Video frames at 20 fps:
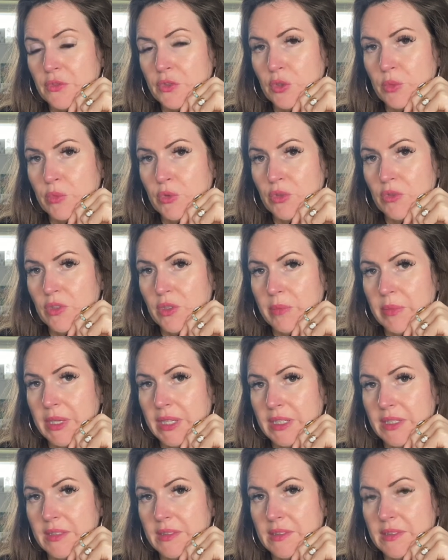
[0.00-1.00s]
feel more at
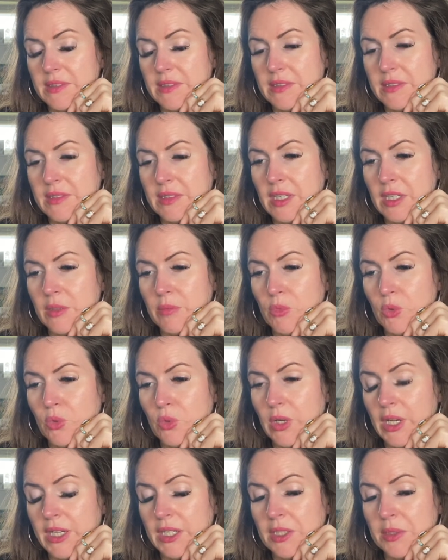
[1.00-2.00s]
peace and more
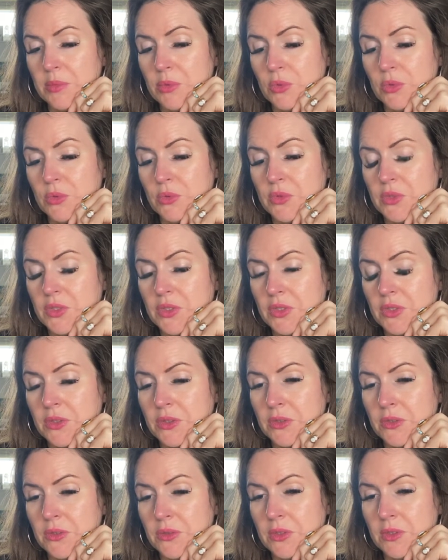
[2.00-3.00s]
able
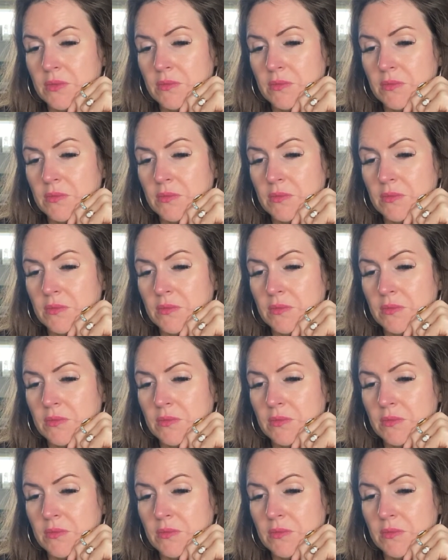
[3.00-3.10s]
to